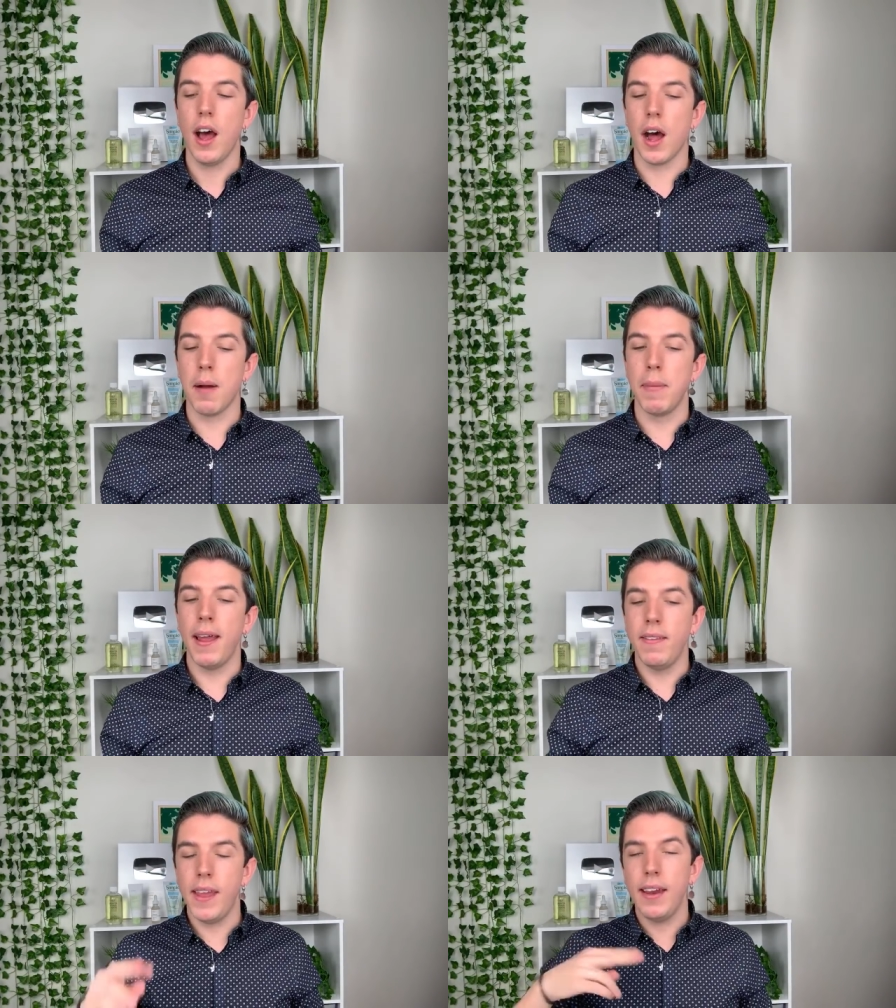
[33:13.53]
Um,
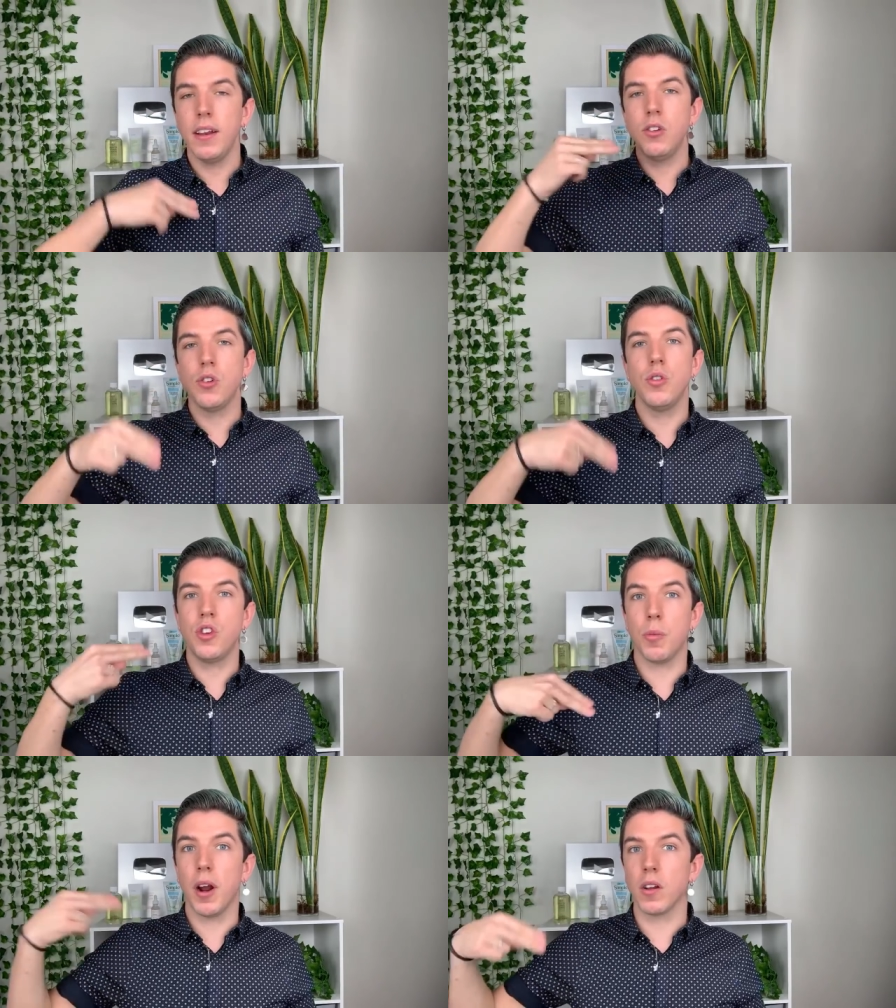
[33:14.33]
and then introduce
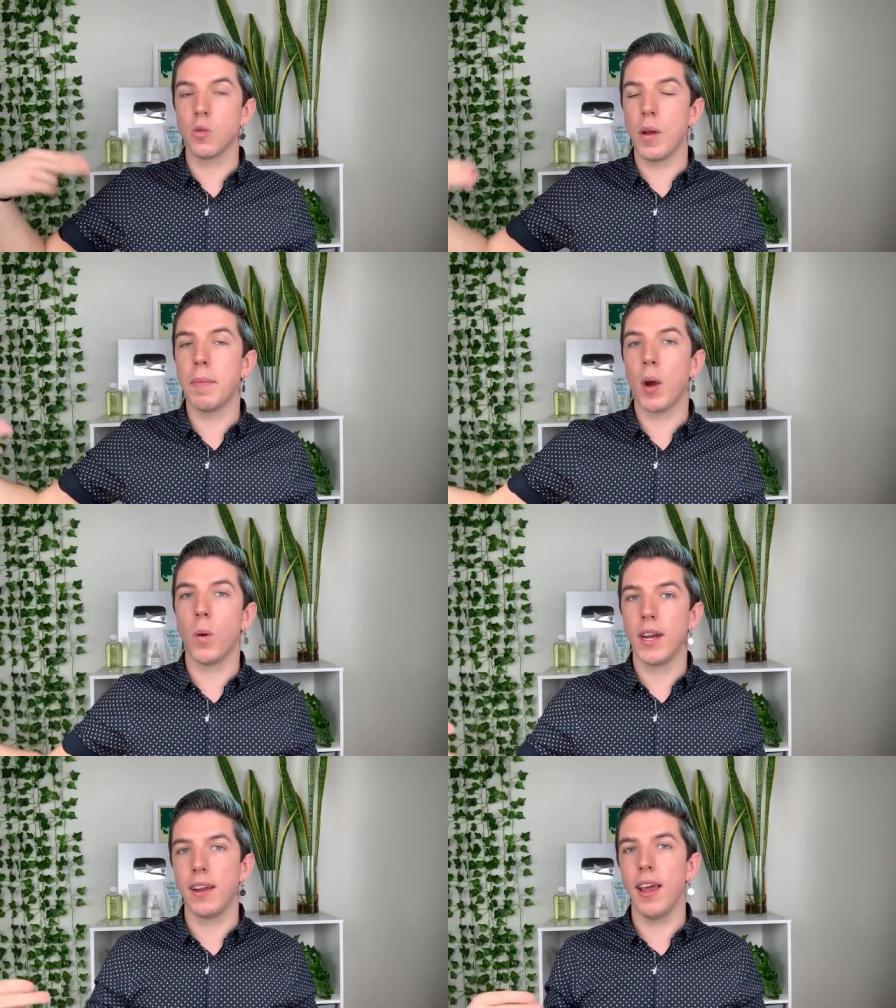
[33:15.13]
your products one by
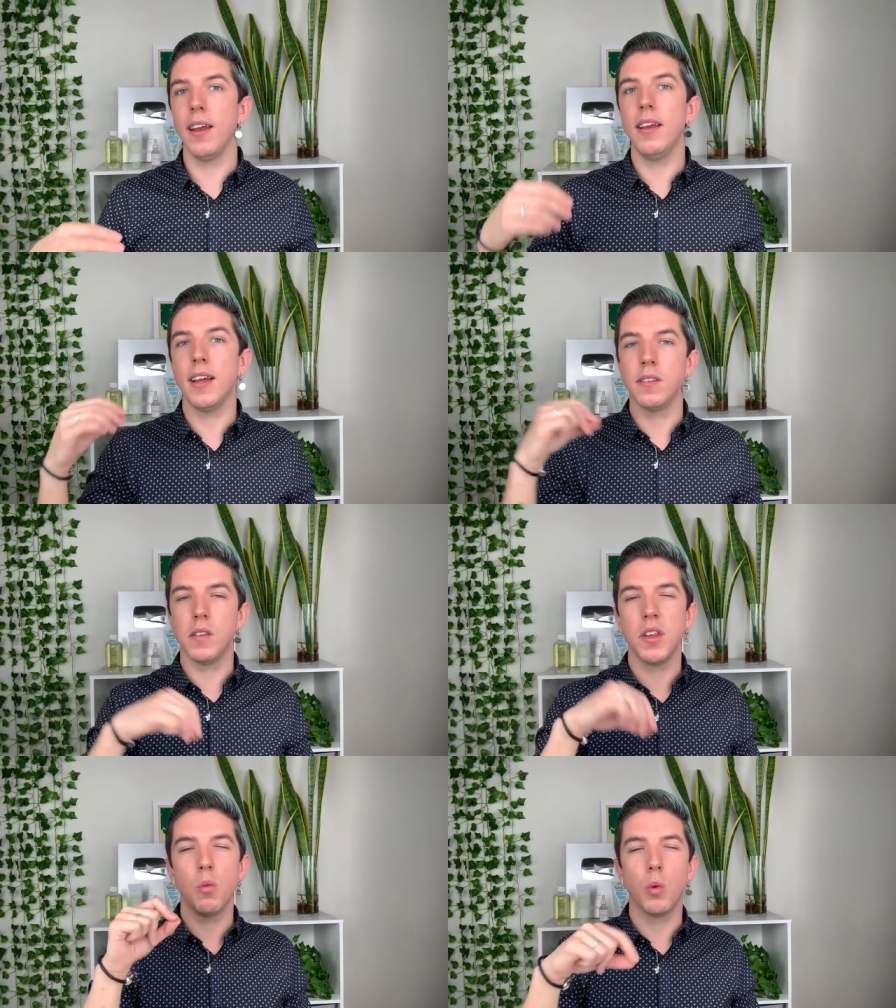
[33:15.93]
one again and
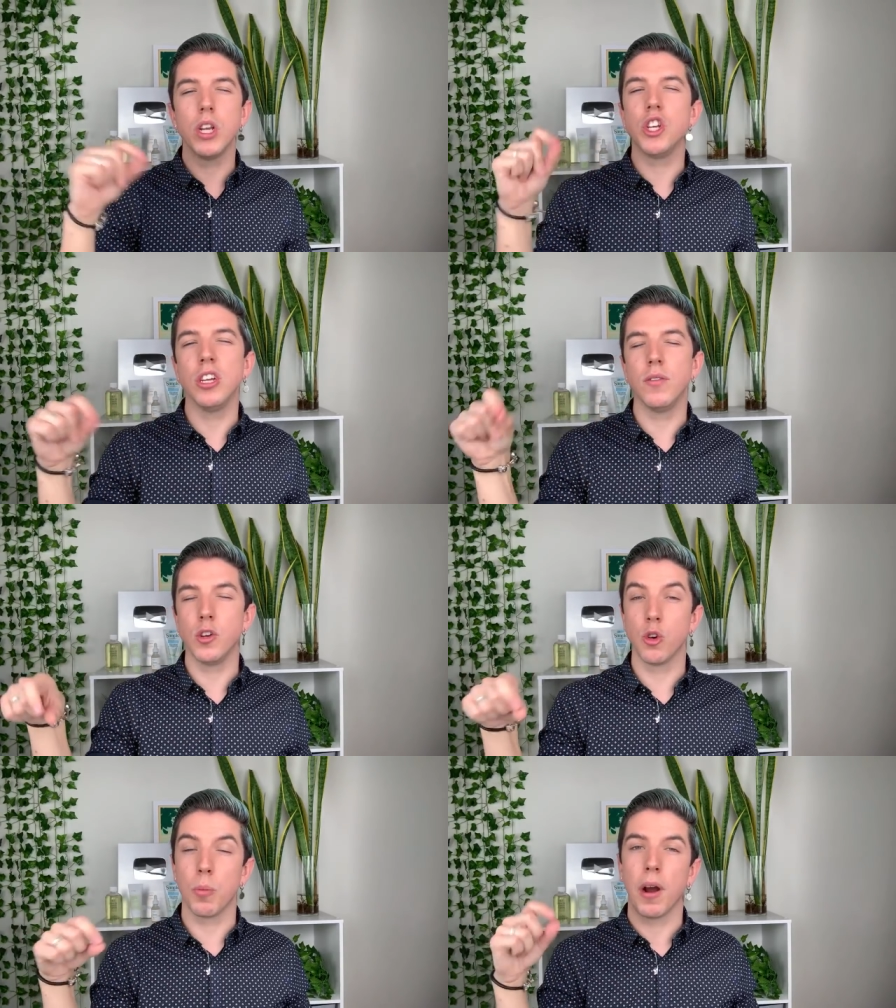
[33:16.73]
see which
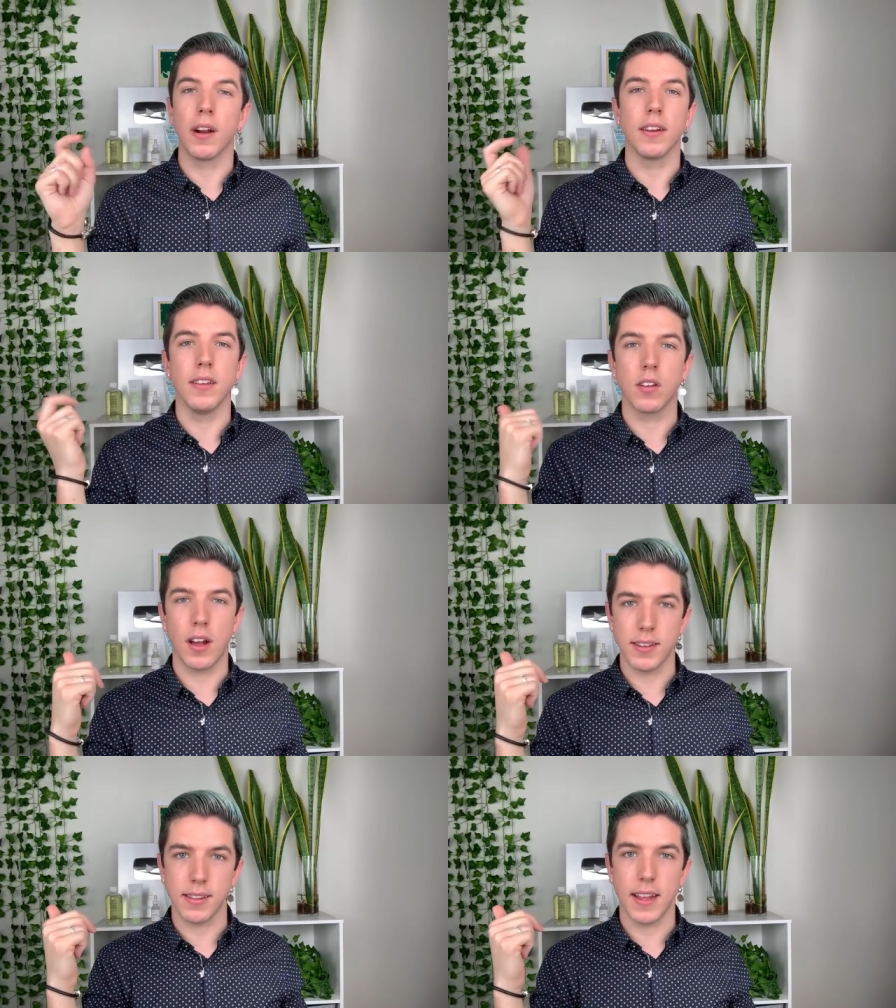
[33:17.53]
individual product is
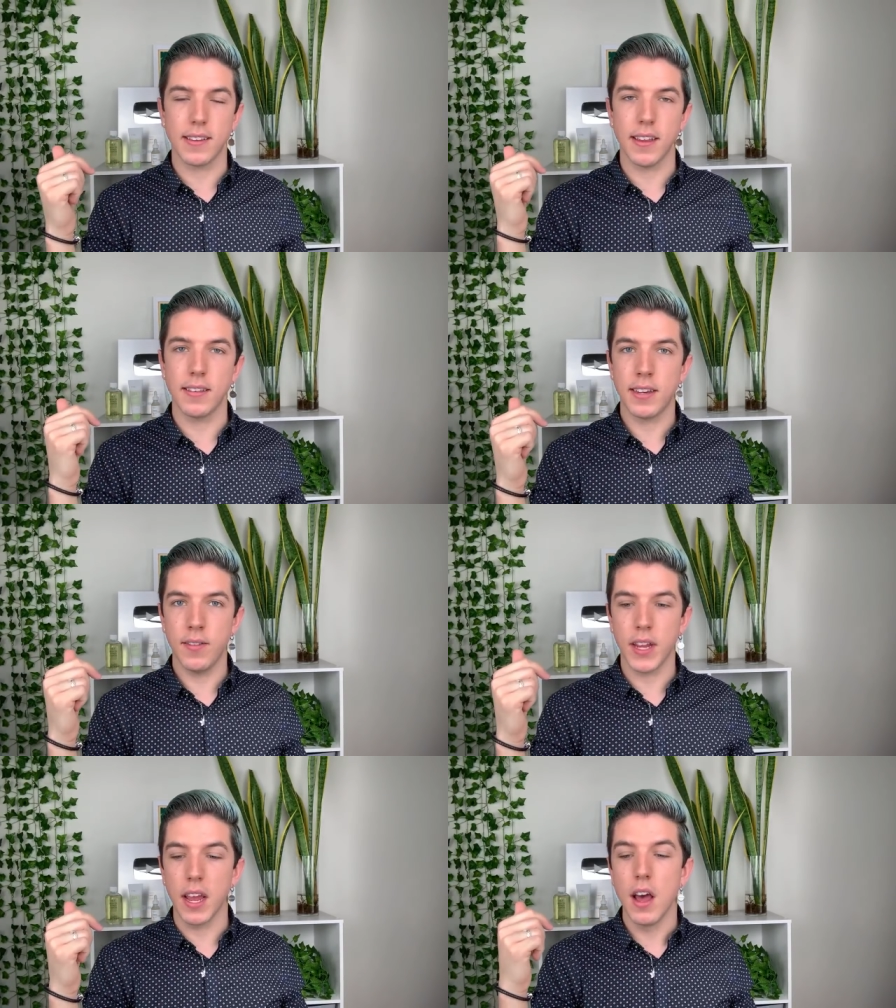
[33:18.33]
causing that
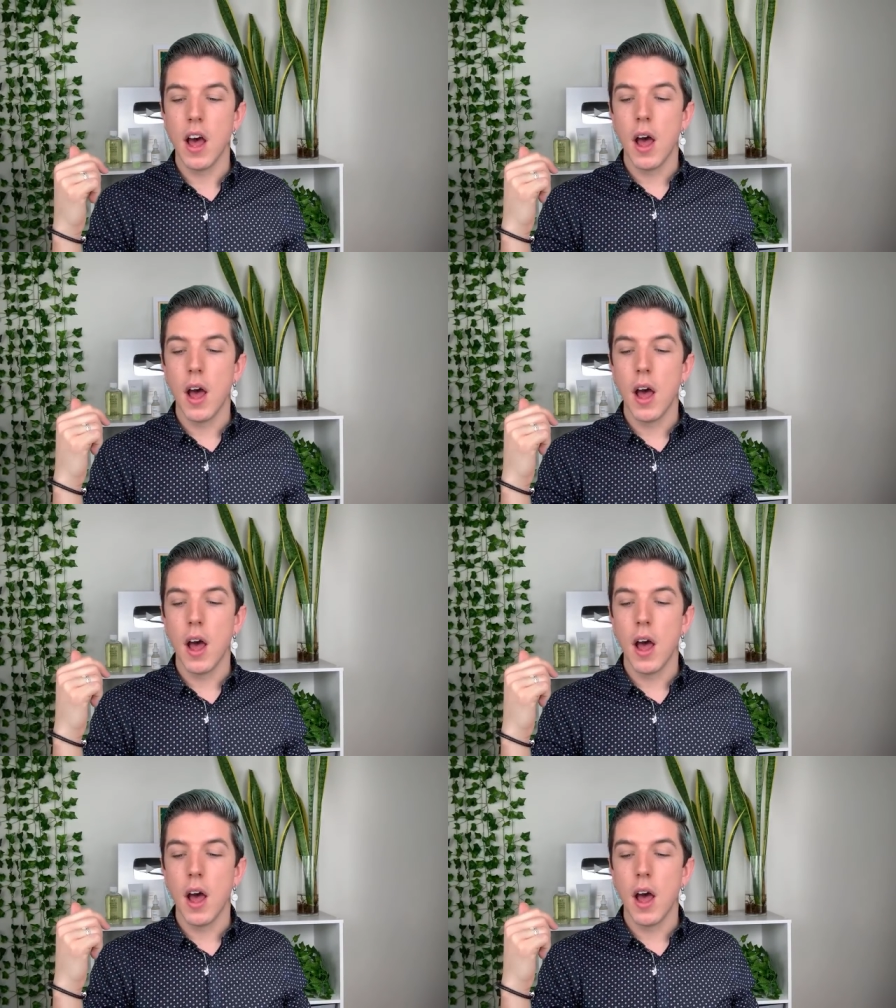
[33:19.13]
sensitivity.